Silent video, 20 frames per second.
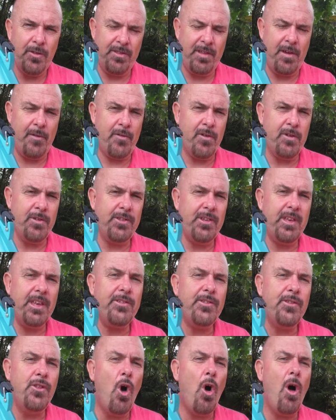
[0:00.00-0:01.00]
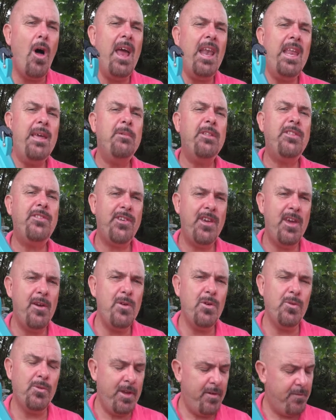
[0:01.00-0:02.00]
difference and it's not any
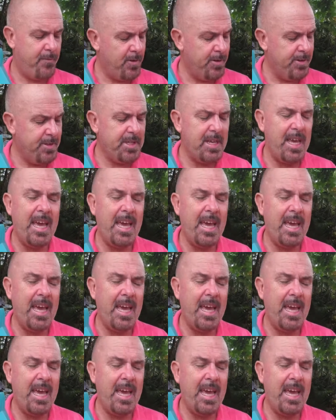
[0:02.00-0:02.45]
material difference.